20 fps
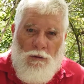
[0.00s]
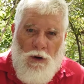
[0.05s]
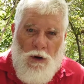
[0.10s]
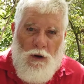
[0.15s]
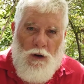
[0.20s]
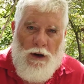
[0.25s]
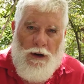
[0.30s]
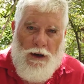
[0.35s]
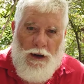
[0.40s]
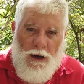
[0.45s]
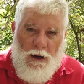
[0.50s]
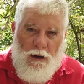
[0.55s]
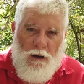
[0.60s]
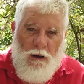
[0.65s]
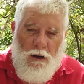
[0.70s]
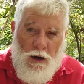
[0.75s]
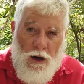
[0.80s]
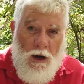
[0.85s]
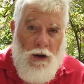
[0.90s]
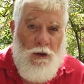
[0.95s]

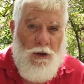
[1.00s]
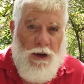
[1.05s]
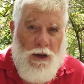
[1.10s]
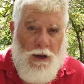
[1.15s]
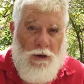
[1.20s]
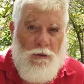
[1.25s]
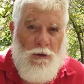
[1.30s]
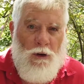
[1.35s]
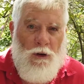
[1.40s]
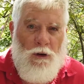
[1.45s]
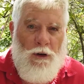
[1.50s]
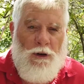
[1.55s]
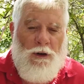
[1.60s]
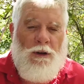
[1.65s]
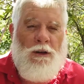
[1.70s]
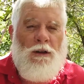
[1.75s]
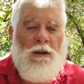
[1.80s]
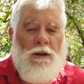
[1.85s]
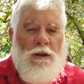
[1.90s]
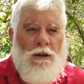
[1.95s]
own and ride
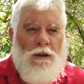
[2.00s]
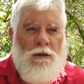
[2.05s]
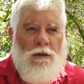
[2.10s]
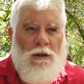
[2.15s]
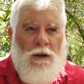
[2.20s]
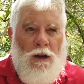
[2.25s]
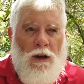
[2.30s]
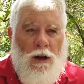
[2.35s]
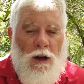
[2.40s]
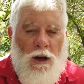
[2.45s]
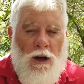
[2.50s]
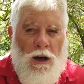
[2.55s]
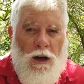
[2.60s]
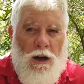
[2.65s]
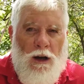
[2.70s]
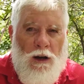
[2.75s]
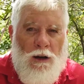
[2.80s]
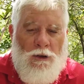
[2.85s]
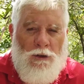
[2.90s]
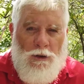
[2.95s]

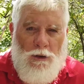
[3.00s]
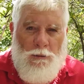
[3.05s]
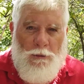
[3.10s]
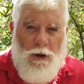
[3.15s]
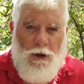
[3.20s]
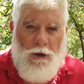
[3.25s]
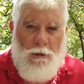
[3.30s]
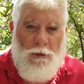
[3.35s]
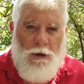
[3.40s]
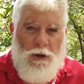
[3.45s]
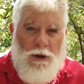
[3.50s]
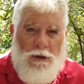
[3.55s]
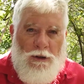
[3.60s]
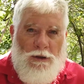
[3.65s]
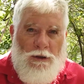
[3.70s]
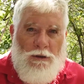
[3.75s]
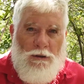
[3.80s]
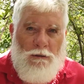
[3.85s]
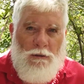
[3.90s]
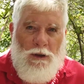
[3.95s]
two
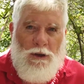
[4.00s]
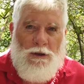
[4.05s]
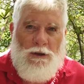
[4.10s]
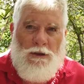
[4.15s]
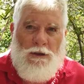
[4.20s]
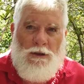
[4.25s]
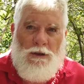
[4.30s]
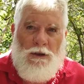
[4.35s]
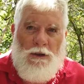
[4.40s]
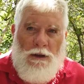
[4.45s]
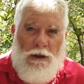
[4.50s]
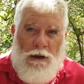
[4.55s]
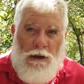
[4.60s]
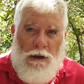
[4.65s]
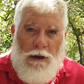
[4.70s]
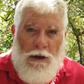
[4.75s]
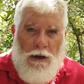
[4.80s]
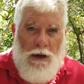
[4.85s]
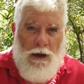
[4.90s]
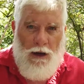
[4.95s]
motorbikes. One's
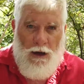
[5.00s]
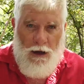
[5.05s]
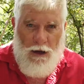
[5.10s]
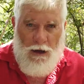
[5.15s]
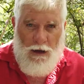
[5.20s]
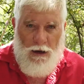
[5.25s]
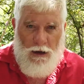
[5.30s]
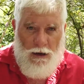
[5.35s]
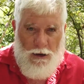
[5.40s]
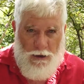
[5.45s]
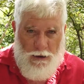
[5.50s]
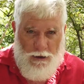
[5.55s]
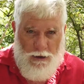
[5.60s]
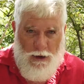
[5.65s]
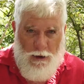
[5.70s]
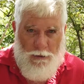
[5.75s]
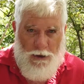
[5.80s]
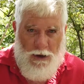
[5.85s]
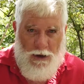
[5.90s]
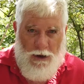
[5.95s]

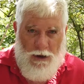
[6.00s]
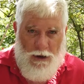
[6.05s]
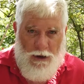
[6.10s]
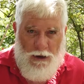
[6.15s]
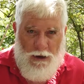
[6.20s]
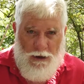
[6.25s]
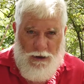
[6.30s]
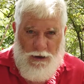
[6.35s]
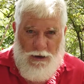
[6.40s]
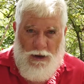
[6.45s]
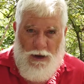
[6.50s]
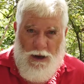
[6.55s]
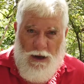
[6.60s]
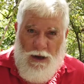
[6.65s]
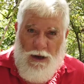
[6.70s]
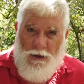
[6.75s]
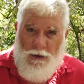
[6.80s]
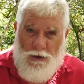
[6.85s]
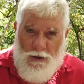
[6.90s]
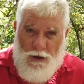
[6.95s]
Yamaha
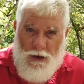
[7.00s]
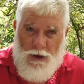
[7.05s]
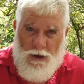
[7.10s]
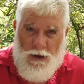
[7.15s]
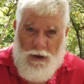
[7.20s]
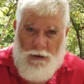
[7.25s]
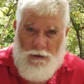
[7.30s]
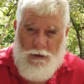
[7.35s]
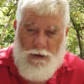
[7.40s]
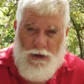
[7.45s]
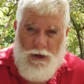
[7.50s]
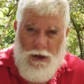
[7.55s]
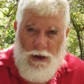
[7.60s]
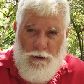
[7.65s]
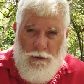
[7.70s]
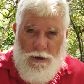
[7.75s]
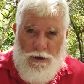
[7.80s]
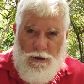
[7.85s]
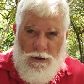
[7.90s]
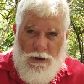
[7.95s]
XJR 1300, the
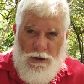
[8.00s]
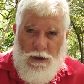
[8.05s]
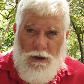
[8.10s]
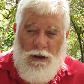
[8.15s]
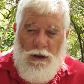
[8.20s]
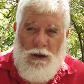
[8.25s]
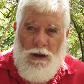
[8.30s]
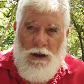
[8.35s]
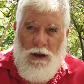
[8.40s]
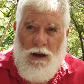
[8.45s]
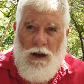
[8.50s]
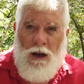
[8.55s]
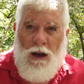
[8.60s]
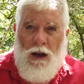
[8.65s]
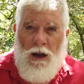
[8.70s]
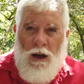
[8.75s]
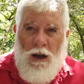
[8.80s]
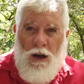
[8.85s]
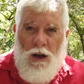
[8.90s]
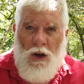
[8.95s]
other one's a
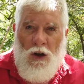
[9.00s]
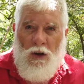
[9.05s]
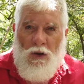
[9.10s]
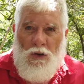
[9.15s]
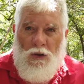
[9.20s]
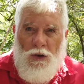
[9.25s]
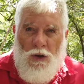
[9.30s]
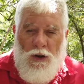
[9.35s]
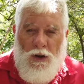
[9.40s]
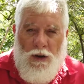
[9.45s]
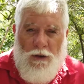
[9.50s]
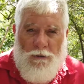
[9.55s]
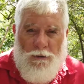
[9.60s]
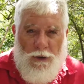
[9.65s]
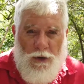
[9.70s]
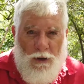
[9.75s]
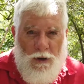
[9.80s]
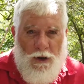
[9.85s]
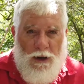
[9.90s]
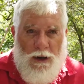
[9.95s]
Triumph
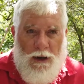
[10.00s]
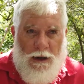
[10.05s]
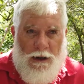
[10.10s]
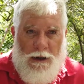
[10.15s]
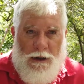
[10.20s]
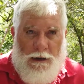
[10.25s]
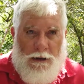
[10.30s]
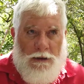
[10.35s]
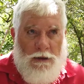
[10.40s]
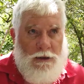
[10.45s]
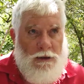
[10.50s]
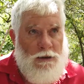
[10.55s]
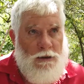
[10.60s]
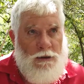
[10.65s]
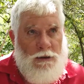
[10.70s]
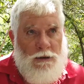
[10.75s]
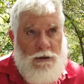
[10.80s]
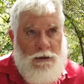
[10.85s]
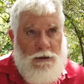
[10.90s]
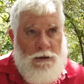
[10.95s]
Tiger
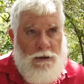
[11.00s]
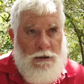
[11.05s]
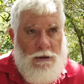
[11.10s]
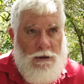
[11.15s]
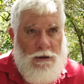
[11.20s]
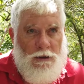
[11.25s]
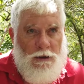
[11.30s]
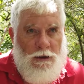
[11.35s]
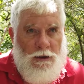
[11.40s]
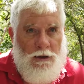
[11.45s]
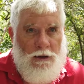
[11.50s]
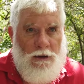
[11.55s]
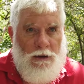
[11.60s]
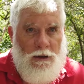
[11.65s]
XCR